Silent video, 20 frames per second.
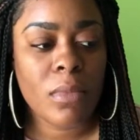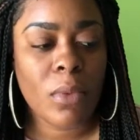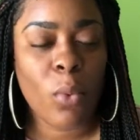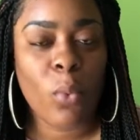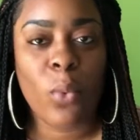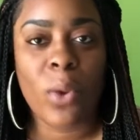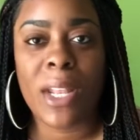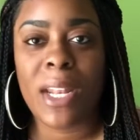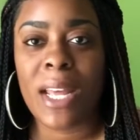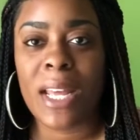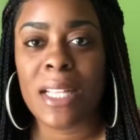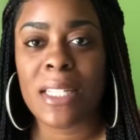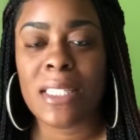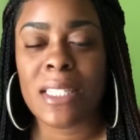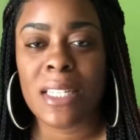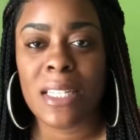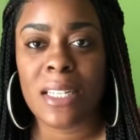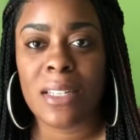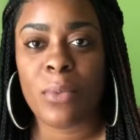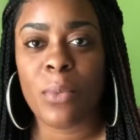when
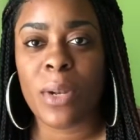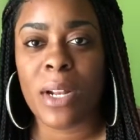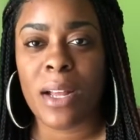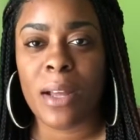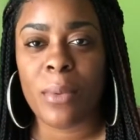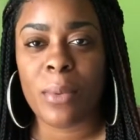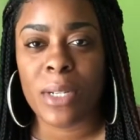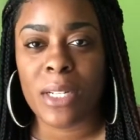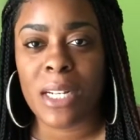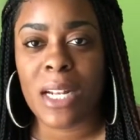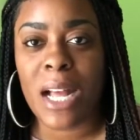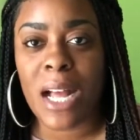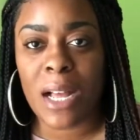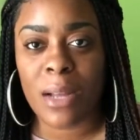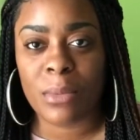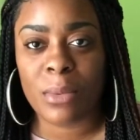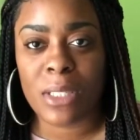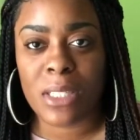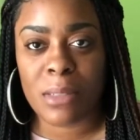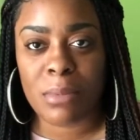I would
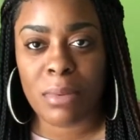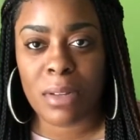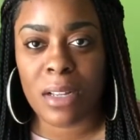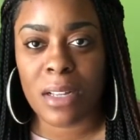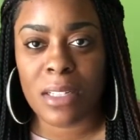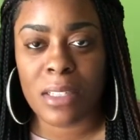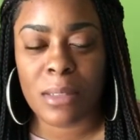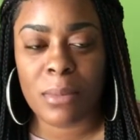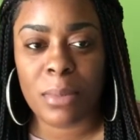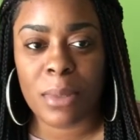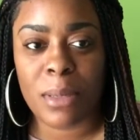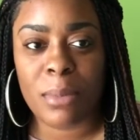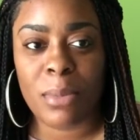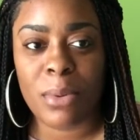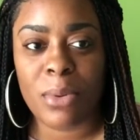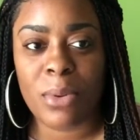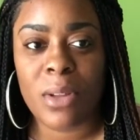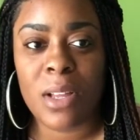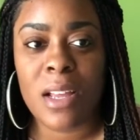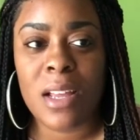not respond to
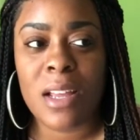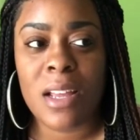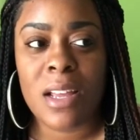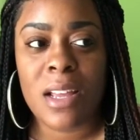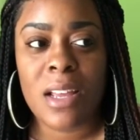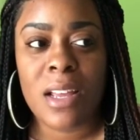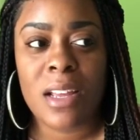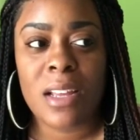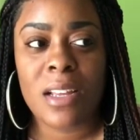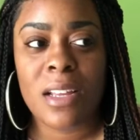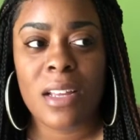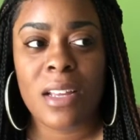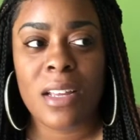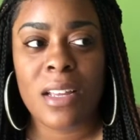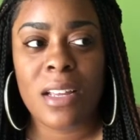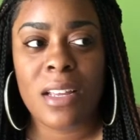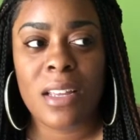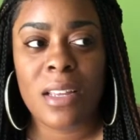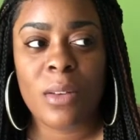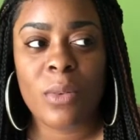people,
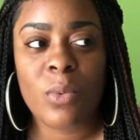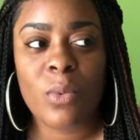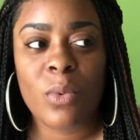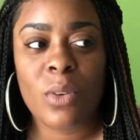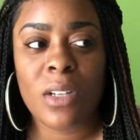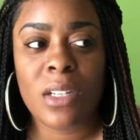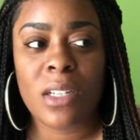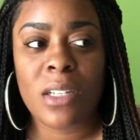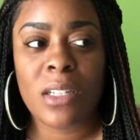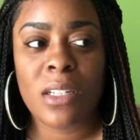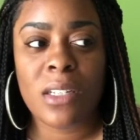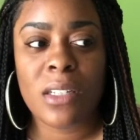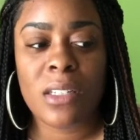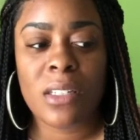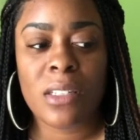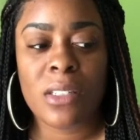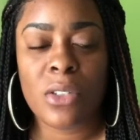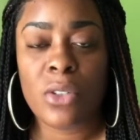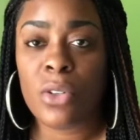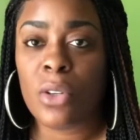it
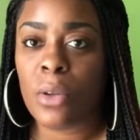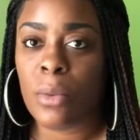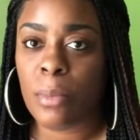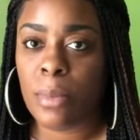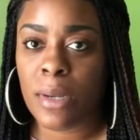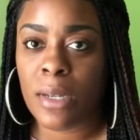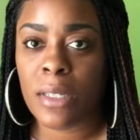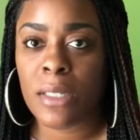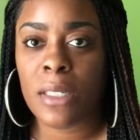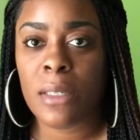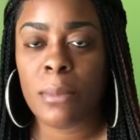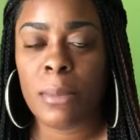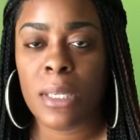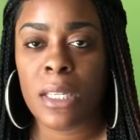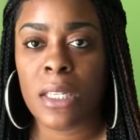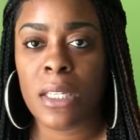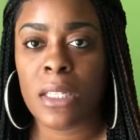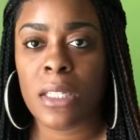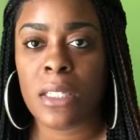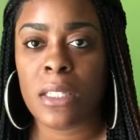was, probably
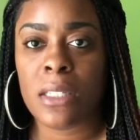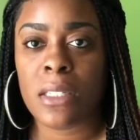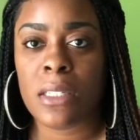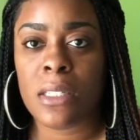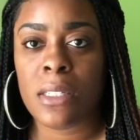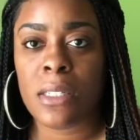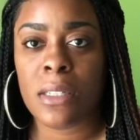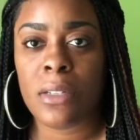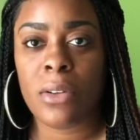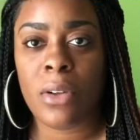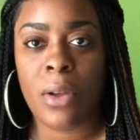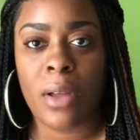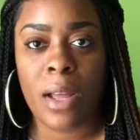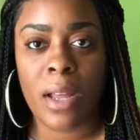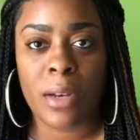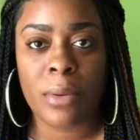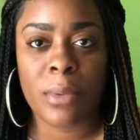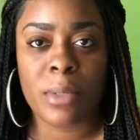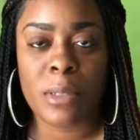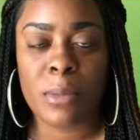because,
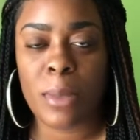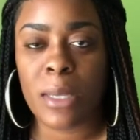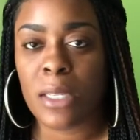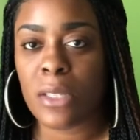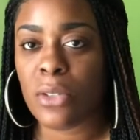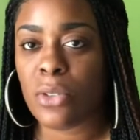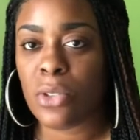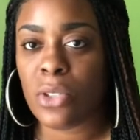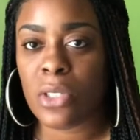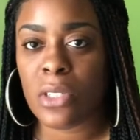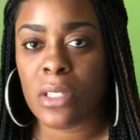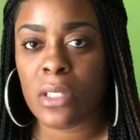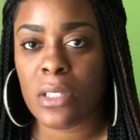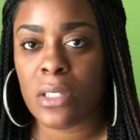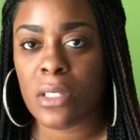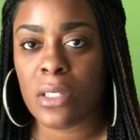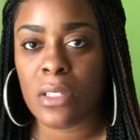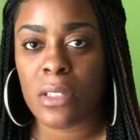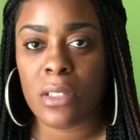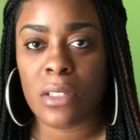out of respect, you
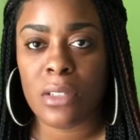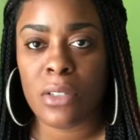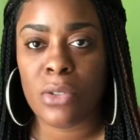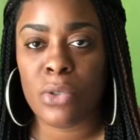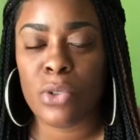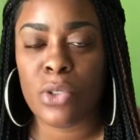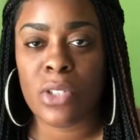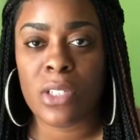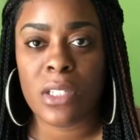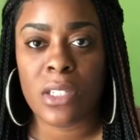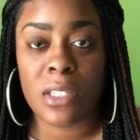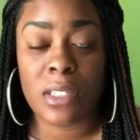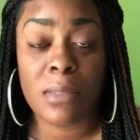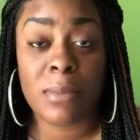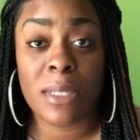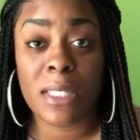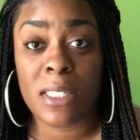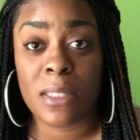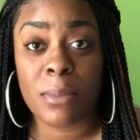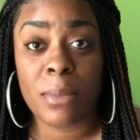shouldn't
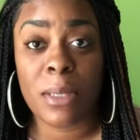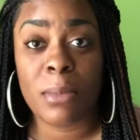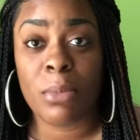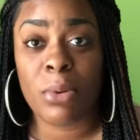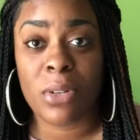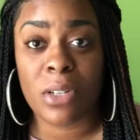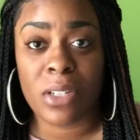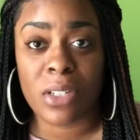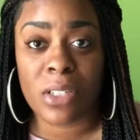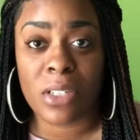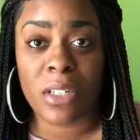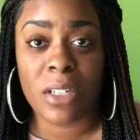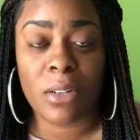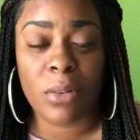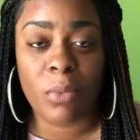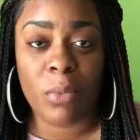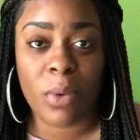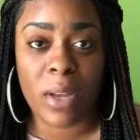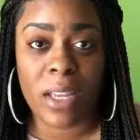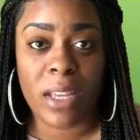speak to people in a
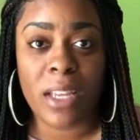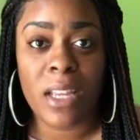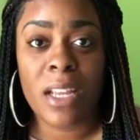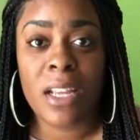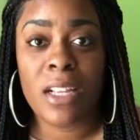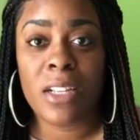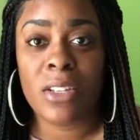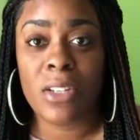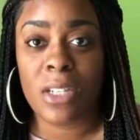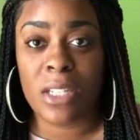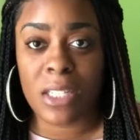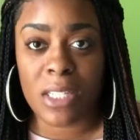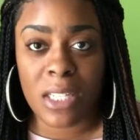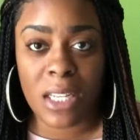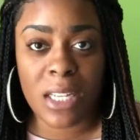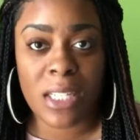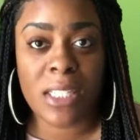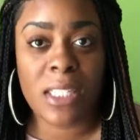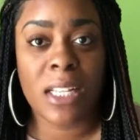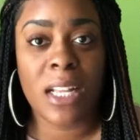certain way. You need to
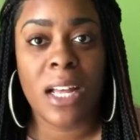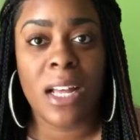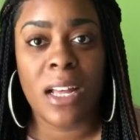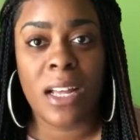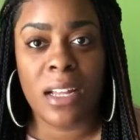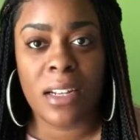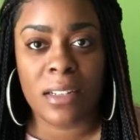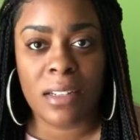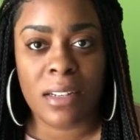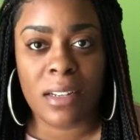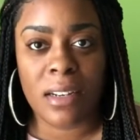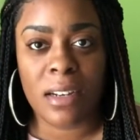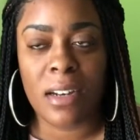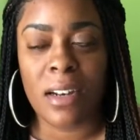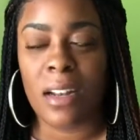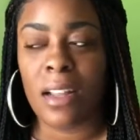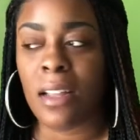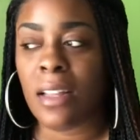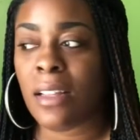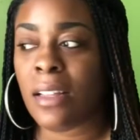take it to God, da da
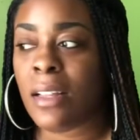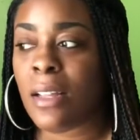da.